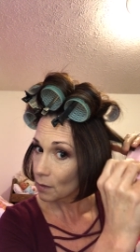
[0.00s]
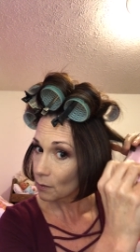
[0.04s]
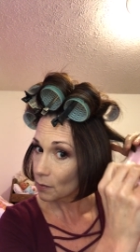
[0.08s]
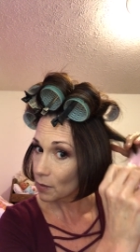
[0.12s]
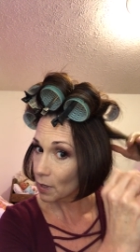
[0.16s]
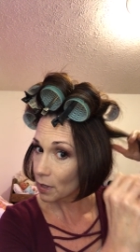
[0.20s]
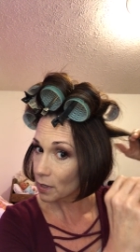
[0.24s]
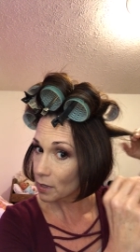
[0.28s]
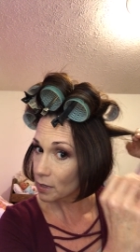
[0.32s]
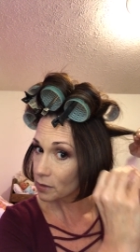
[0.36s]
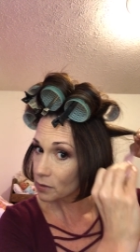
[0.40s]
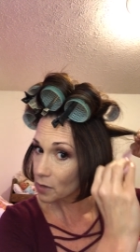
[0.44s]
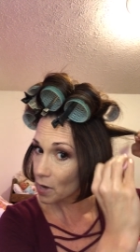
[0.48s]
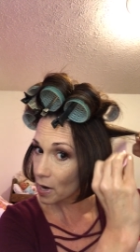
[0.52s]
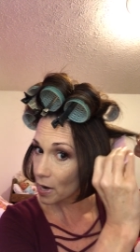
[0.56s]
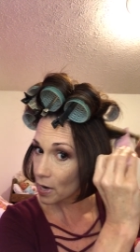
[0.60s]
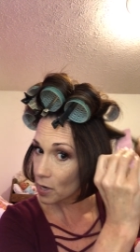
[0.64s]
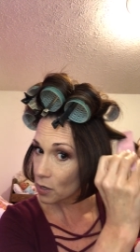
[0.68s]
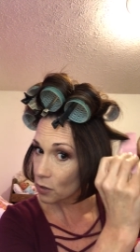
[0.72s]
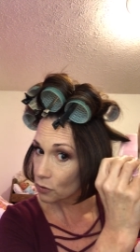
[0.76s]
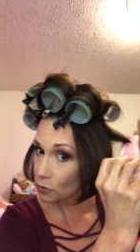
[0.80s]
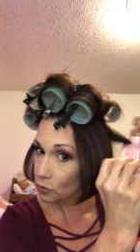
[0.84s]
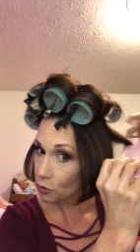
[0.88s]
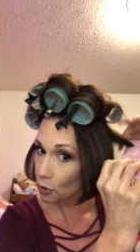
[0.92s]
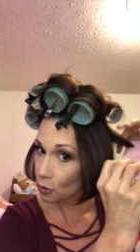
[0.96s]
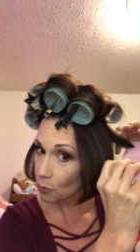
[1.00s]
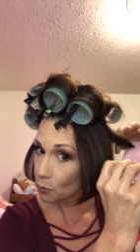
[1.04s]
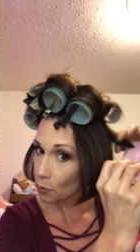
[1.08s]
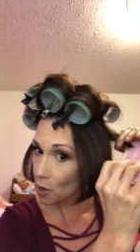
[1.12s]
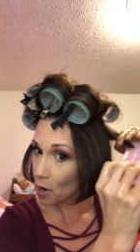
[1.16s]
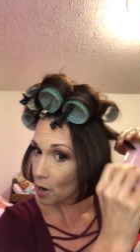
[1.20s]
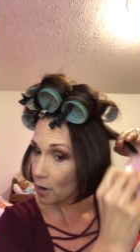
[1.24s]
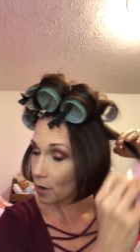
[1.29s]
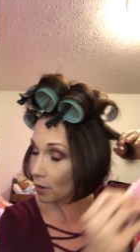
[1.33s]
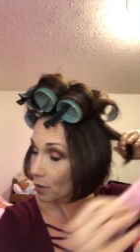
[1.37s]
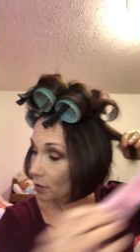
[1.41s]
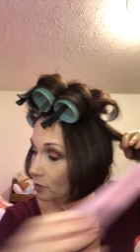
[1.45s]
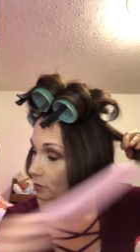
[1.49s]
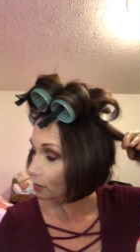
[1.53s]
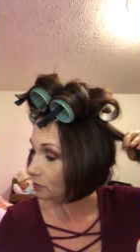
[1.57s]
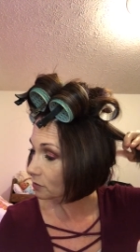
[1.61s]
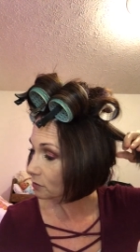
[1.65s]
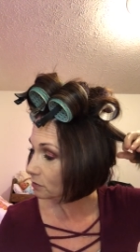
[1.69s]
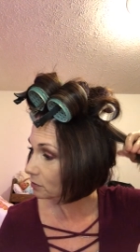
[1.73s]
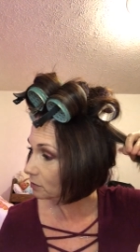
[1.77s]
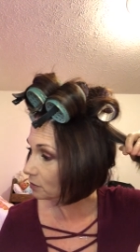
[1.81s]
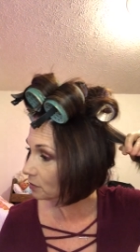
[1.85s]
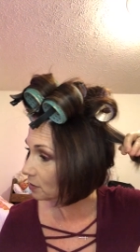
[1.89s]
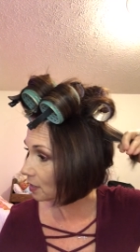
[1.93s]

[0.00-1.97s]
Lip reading: because I use good products.